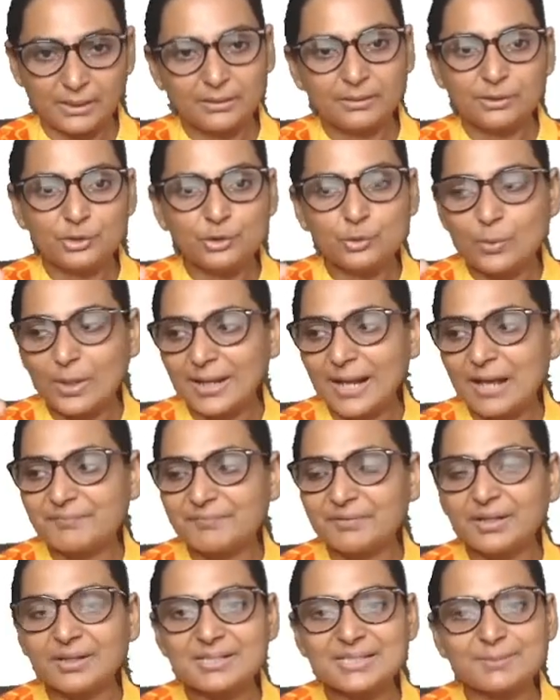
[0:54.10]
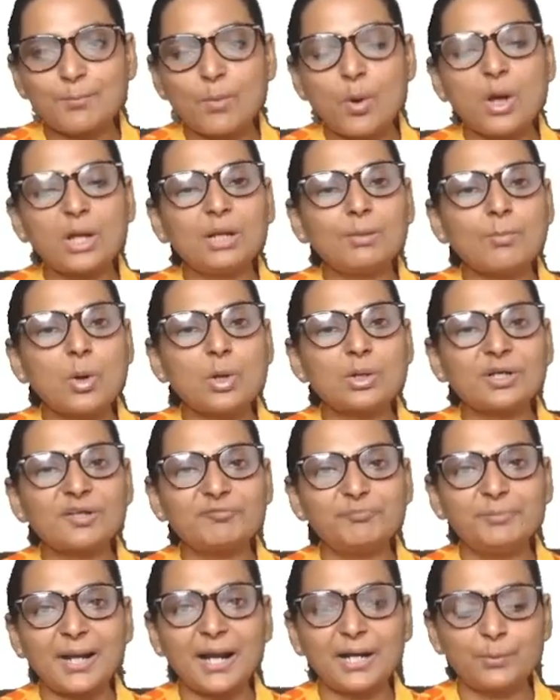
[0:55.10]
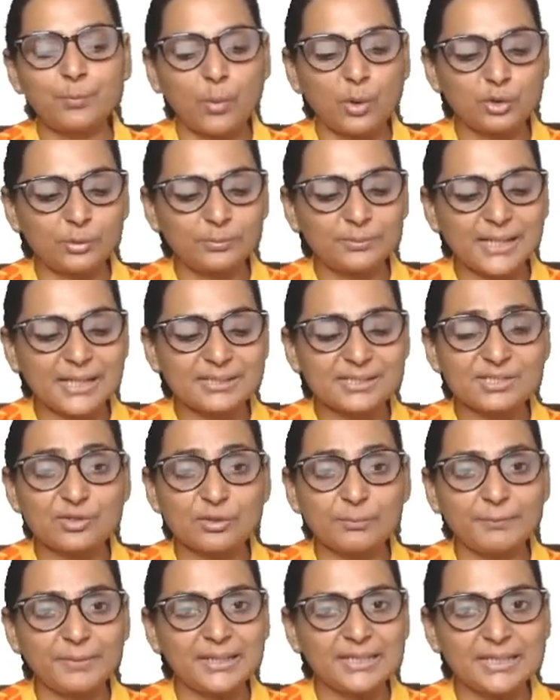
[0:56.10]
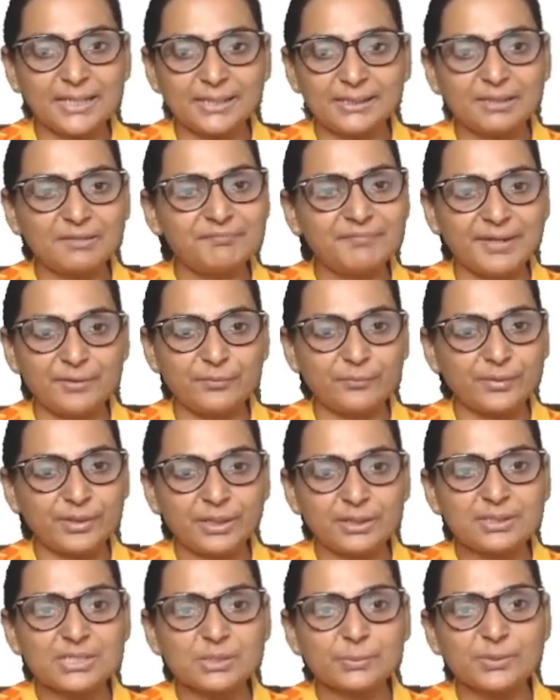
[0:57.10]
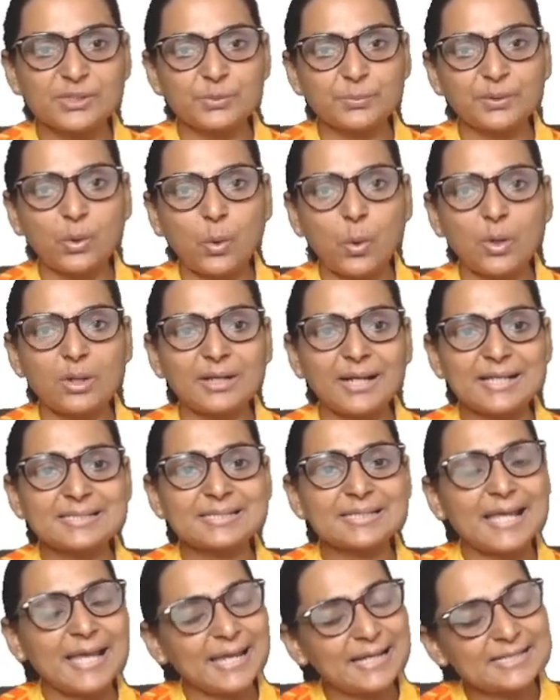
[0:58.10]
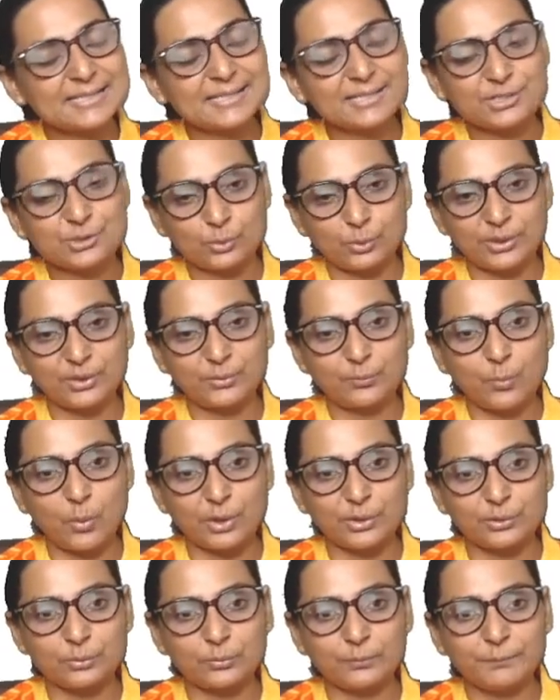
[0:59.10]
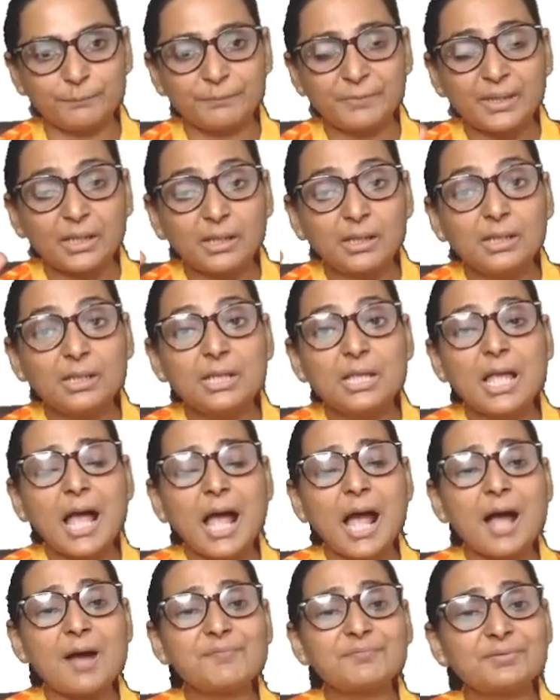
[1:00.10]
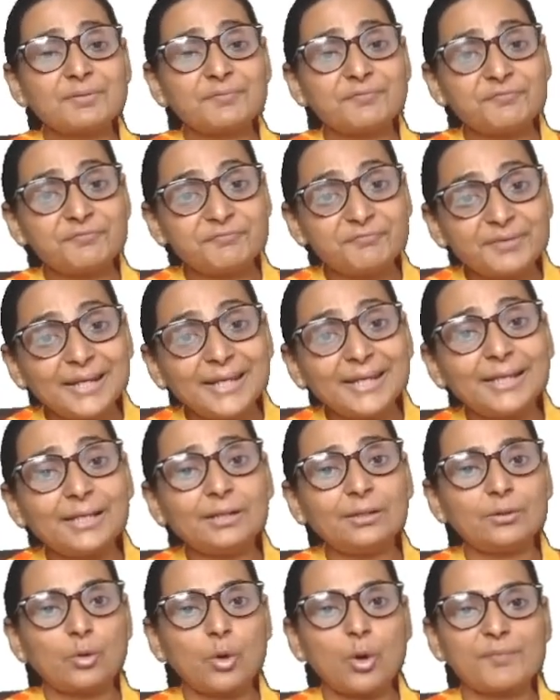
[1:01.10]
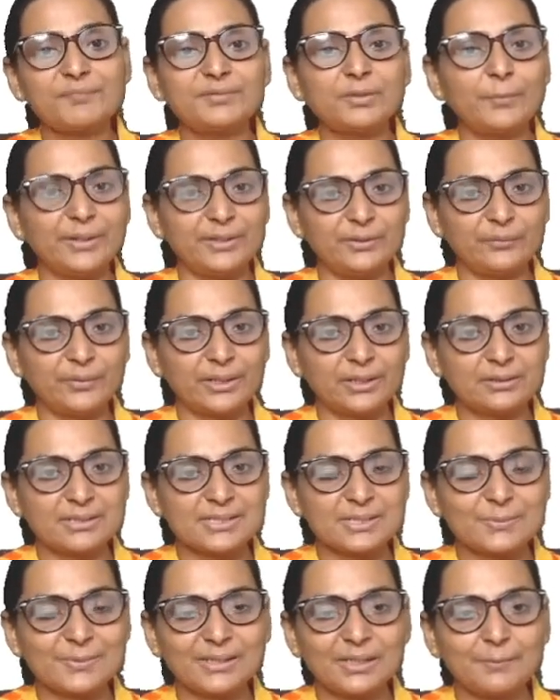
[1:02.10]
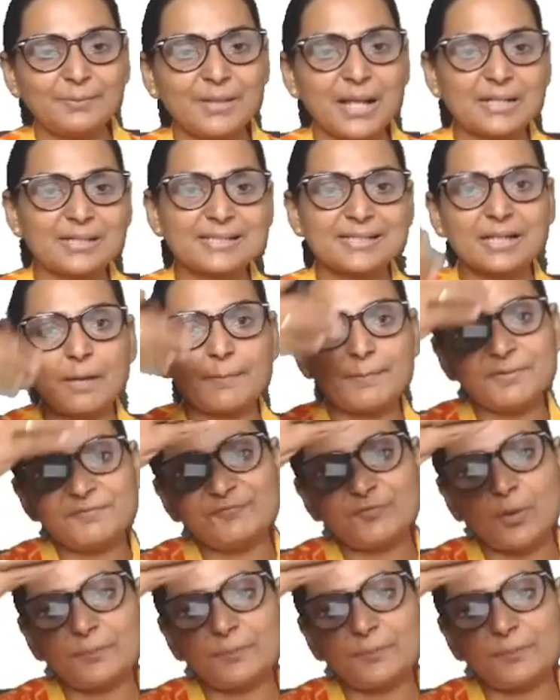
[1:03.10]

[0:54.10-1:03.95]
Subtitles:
you are having a small amount of blood volume that is remaining in the ventricles, which we called as end systolic volume. After filling of the ventricles, when the blood is coming from